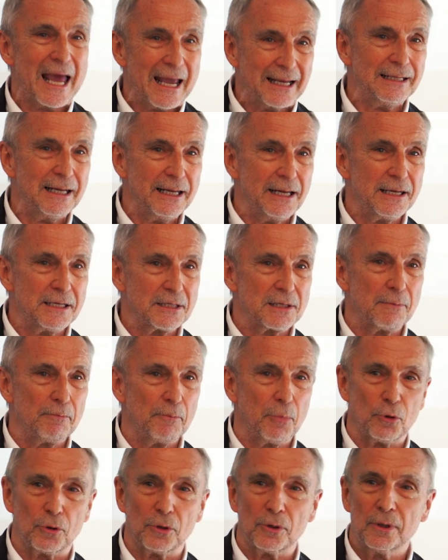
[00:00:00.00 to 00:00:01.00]
technically
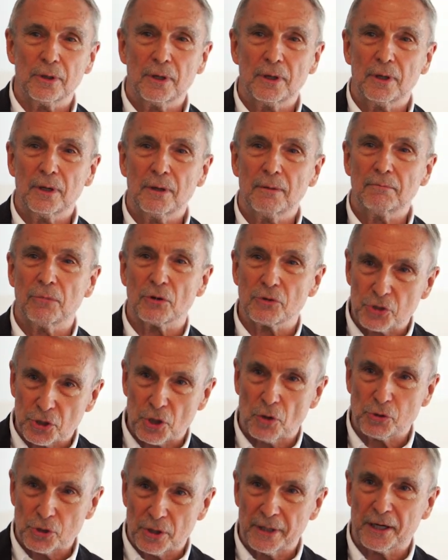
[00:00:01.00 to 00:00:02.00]
simple but
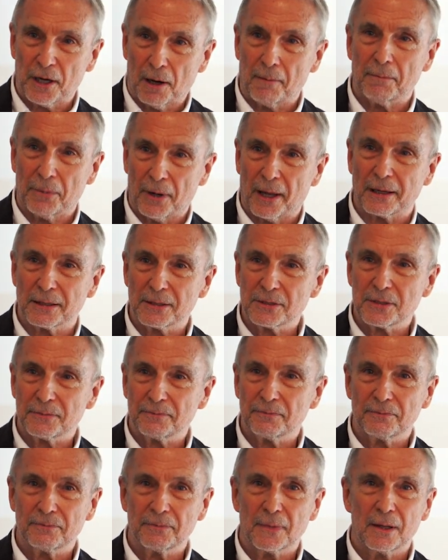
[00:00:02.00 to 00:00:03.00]
socially complex.
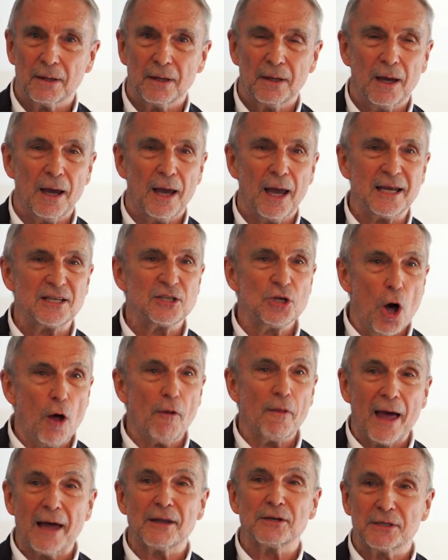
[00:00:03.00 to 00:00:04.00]
It's
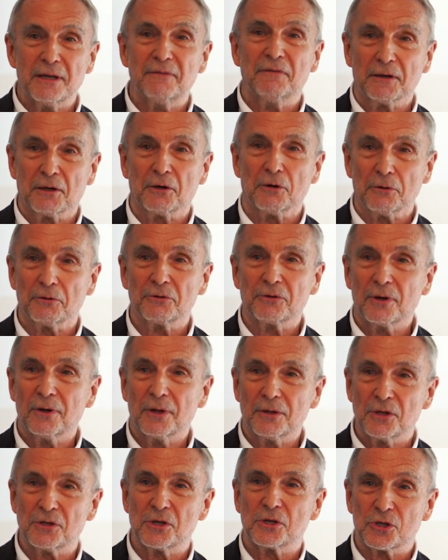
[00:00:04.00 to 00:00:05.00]
not that difficult
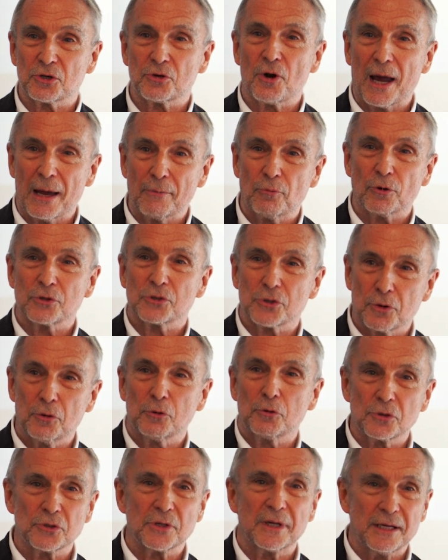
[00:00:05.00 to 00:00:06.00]
to describe what
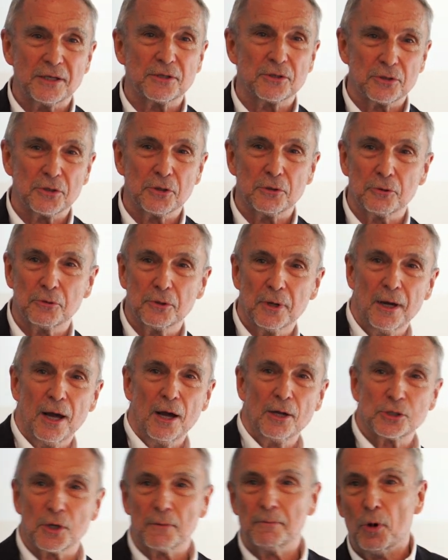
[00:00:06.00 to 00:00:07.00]
schools need to do
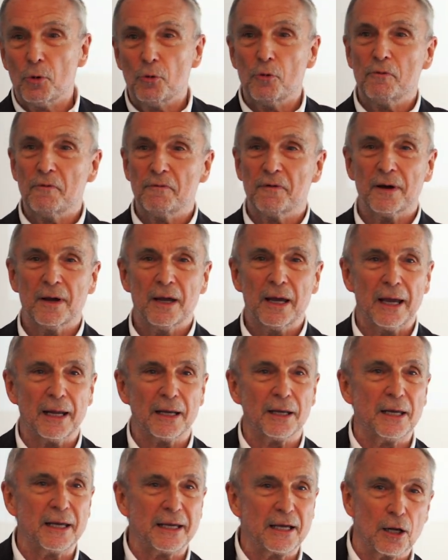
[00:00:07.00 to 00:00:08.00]
to move
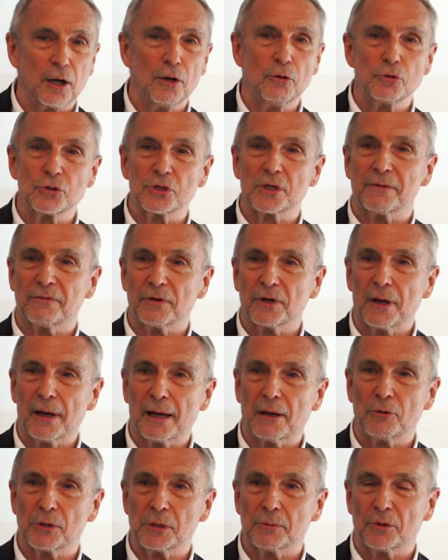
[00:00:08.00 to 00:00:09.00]
in an inclusive and
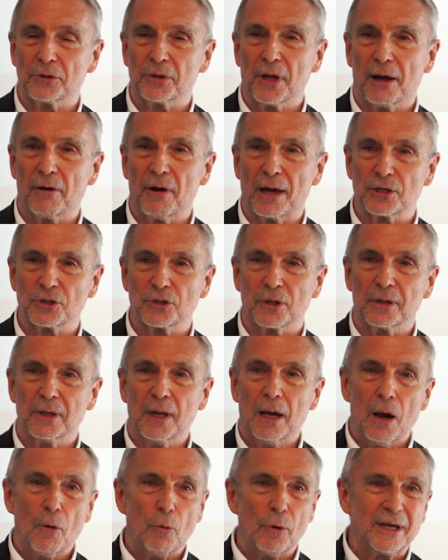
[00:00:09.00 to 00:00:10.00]
equitable direction.
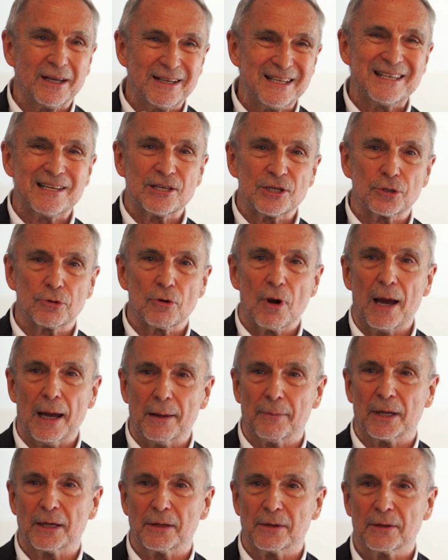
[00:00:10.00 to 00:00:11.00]
We can
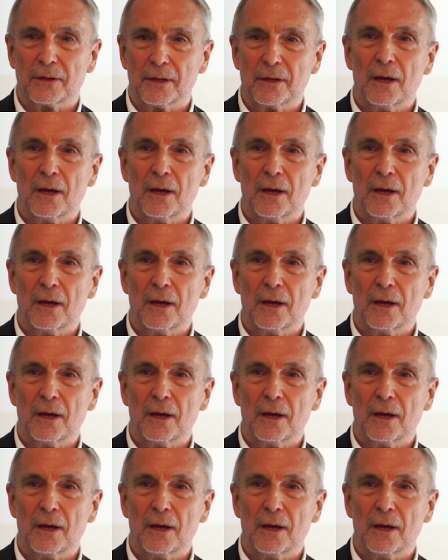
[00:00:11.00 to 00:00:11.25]
describe it.